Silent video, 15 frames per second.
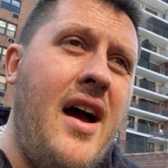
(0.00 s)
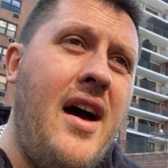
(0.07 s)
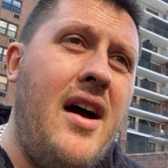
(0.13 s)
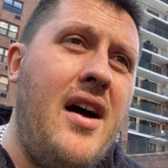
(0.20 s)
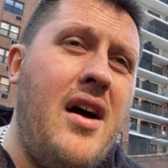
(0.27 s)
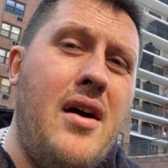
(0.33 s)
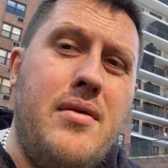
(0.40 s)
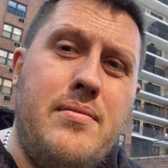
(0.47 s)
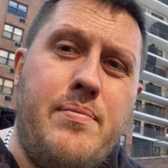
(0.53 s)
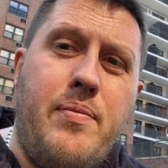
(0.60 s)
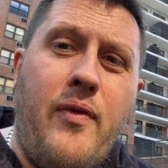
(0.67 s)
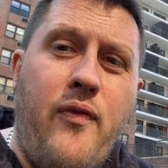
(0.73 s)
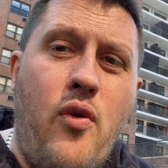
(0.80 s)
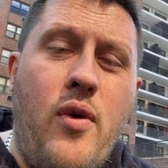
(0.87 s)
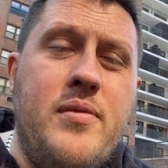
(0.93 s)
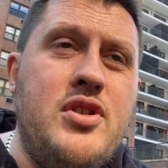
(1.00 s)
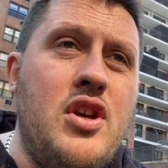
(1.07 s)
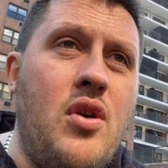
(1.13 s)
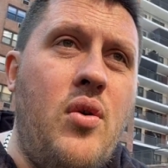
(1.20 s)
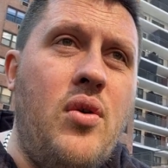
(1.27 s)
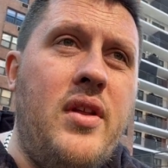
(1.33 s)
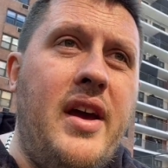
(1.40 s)
uh, performs
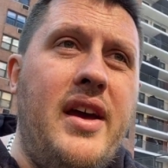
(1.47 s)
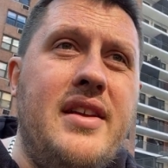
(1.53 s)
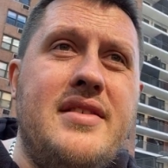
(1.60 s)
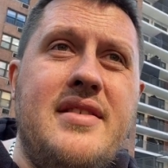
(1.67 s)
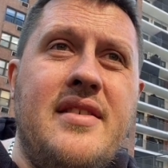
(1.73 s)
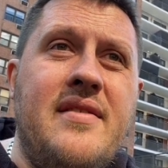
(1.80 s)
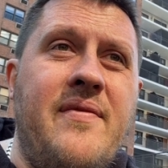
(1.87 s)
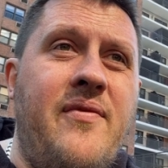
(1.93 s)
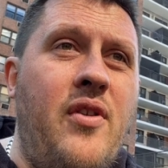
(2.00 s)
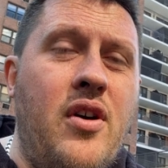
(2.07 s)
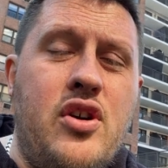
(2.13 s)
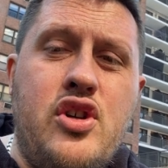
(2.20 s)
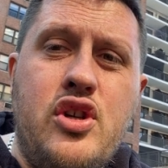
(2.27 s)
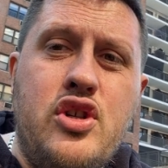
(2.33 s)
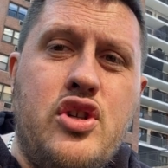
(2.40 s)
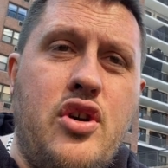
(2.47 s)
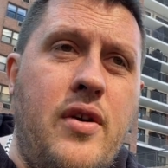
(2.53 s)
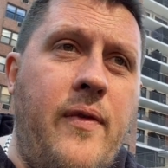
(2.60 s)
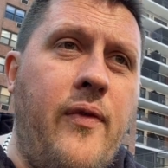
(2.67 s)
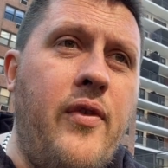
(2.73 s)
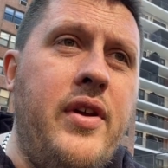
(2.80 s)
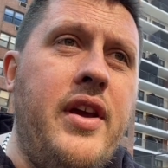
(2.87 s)
in all lights and functions
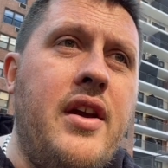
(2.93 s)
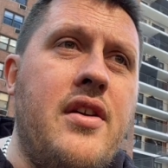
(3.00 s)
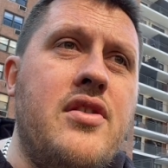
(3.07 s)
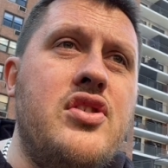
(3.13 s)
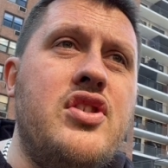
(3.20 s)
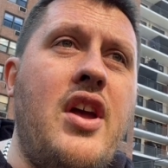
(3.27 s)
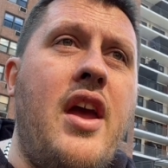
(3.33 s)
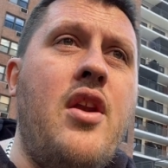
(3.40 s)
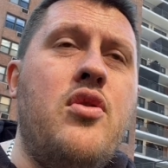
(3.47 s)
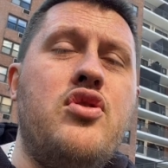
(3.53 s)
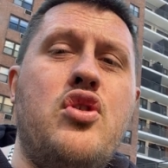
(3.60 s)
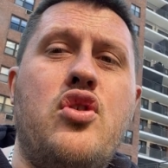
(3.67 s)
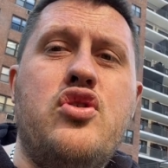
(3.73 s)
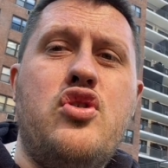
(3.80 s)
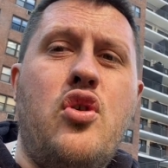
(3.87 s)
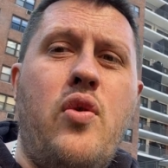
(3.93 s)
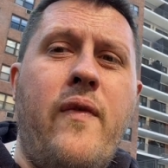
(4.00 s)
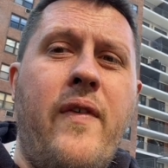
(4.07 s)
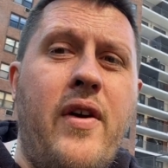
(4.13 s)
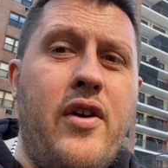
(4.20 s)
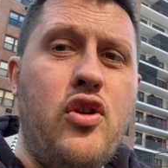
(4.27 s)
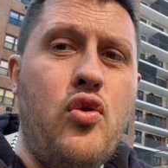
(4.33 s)
good for years and is also
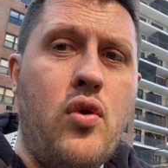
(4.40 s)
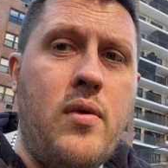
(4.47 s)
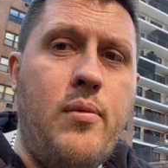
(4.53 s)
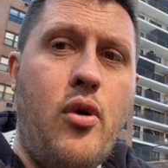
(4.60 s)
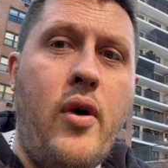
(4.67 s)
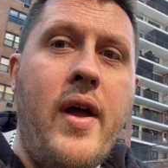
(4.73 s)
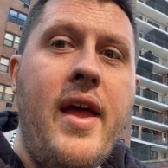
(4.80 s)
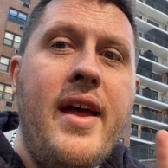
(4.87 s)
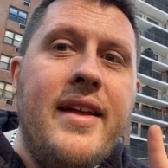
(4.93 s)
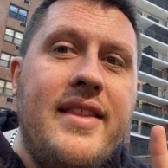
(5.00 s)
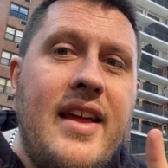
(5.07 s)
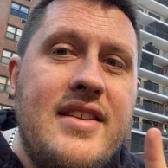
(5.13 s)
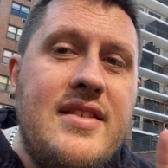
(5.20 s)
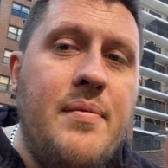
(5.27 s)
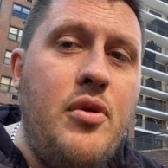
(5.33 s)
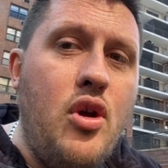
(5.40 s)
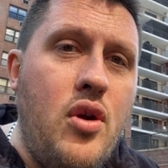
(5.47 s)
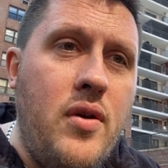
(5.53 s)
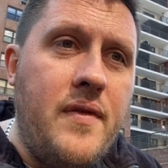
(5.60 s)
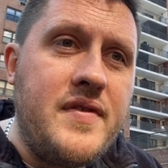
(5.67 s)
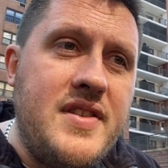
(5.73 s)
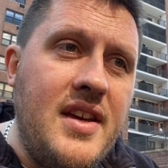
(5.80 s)
very durable. That's the beauty
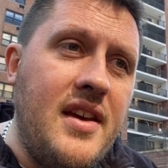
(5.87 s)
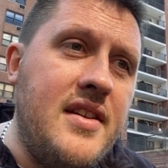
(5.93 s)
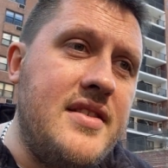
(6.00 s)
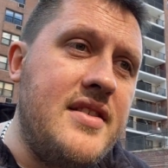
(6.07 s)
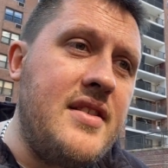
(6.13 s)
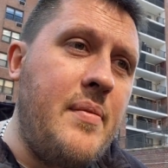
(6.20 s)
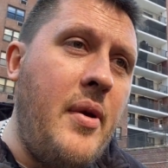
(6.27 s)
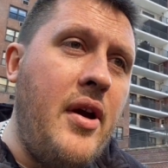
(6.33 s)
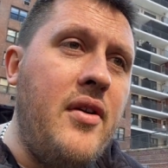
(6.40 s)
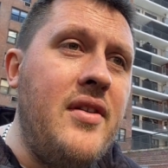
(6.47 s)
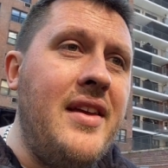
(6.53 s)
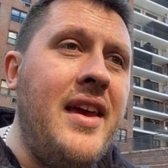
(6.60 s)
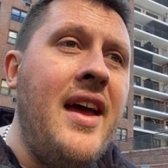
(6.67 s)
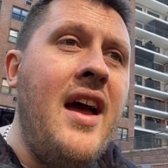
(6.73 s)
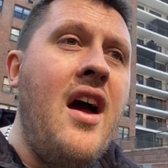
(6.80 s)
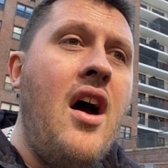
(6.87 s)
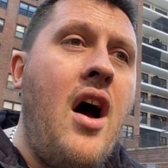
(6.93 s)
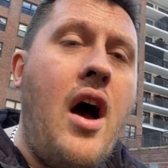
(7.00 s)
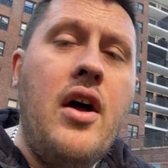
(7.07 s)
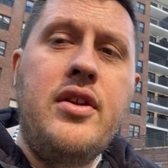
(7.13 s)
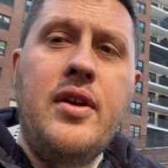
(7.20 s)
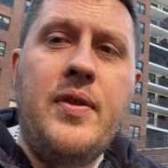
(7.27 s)
of CIGS is apparently
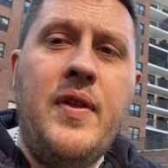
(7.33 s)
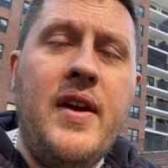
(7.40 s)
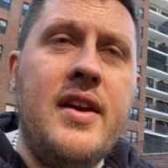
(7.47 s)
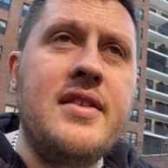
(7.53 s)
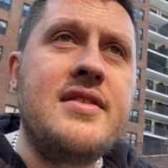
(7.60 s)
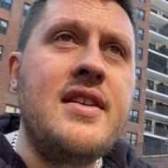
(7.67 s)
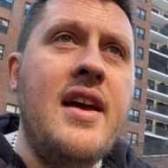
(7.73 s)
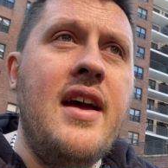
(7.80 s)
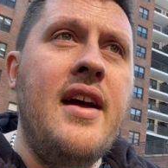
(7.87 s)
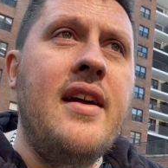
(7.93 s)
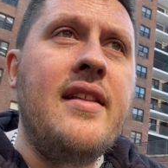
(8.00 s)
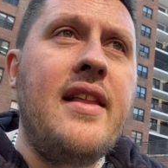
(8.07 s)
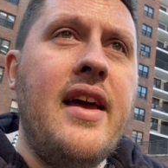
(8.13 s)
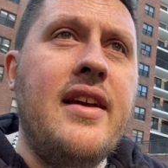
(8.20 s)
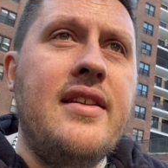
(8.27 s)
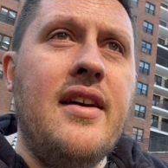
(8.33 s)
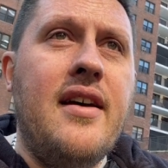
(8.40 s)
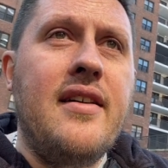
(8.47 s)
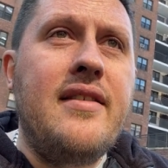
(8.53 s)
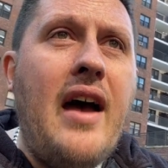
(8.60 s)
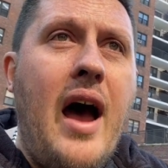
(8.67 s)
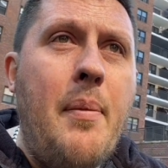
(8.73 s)
other things like
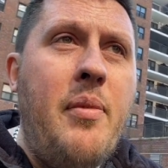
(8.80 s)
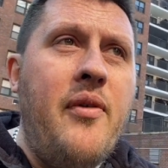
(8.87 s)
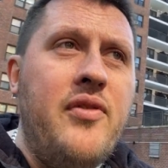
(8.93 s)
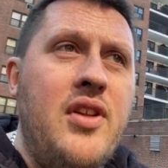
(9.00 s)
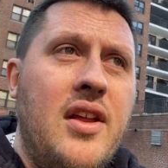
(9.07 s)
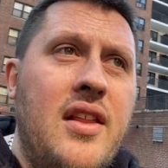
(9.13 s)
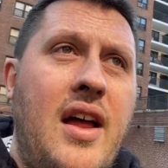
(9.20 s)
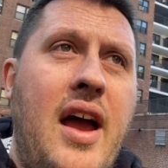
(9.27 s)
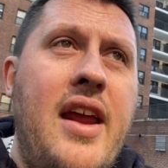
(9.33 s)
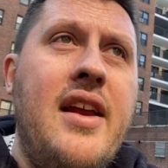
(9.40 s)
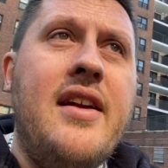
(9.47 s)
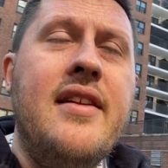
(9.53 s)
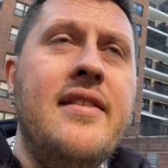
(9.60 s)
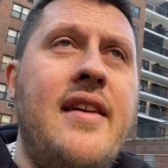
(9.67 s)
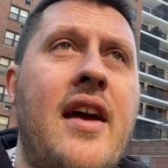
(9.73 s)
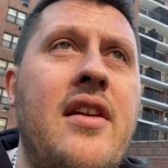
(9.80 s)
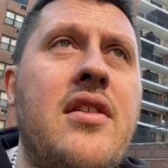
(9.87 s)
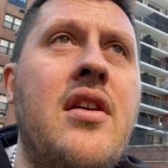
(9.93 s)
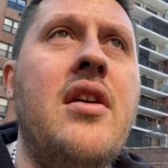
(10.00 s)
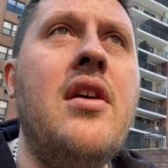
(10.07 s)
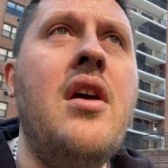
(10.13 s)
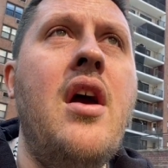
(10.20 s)
the top of the line
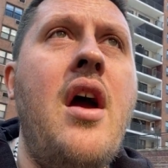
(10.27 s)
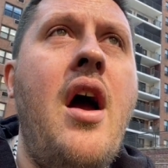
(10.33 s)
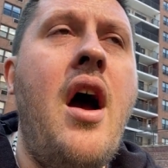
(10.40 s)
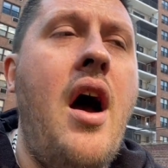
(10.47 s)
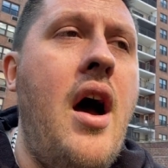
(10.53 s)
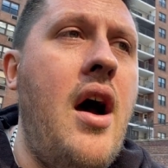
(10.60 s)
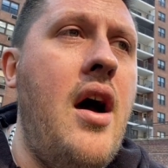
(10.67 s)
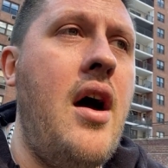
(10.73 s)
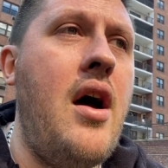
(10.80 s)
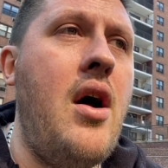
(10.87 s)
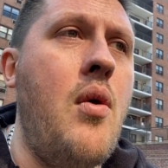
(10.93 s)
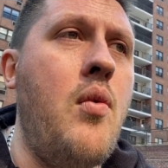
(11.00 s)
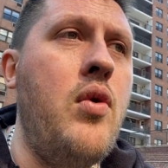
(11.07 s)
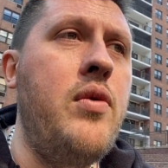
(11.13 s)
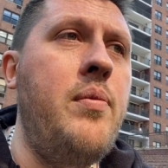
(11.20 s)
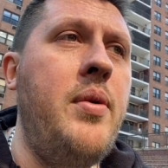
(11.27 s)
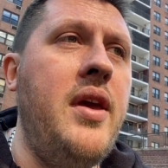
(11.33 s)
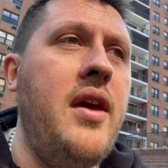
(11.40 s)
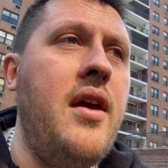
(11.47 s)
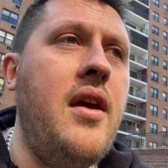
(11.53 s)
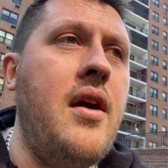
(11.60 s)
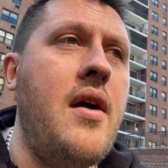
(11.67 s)
contender uh, would
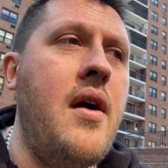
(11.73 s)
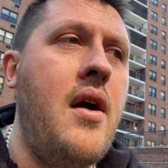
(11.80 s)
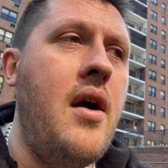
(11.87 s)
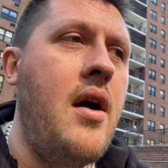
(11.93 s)
be